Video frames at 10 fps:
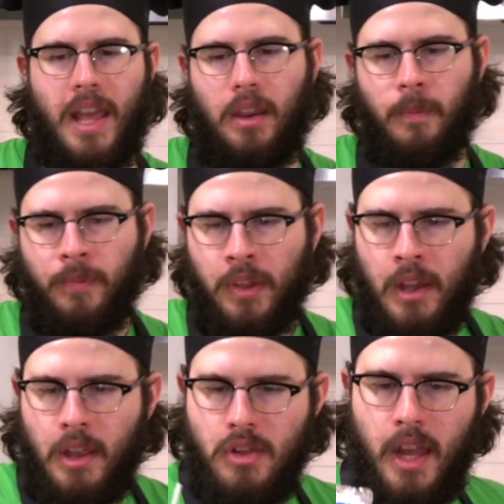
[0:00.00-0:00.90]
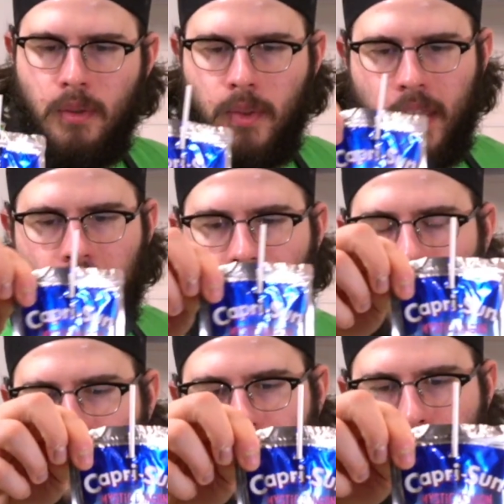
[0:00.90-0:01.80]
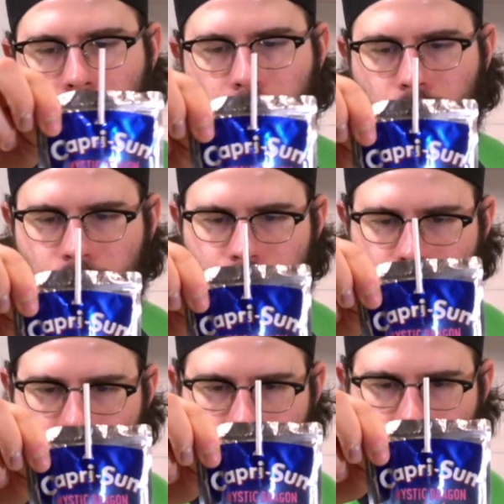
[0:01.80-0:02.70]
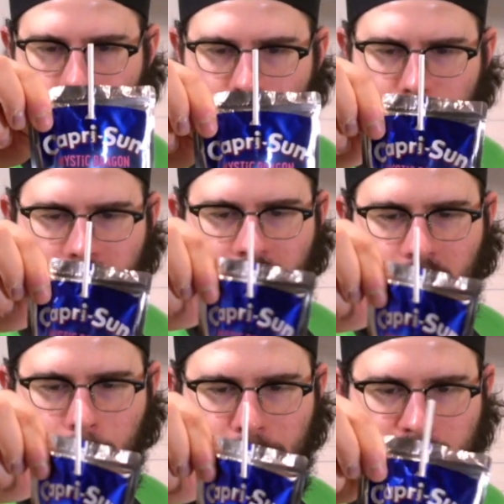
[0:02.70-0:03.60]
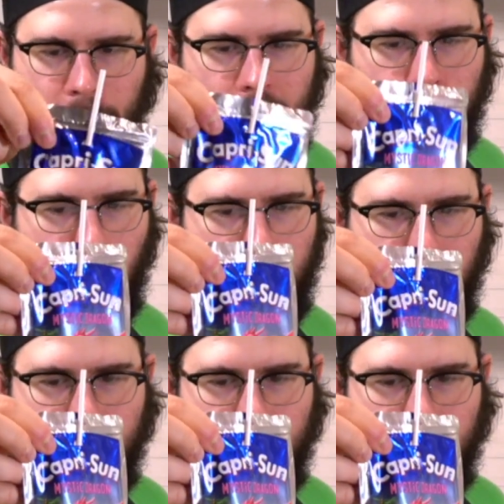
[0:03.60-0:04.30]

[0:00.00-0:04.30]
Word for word: Like, genuinely, I thought about picking up this bad boy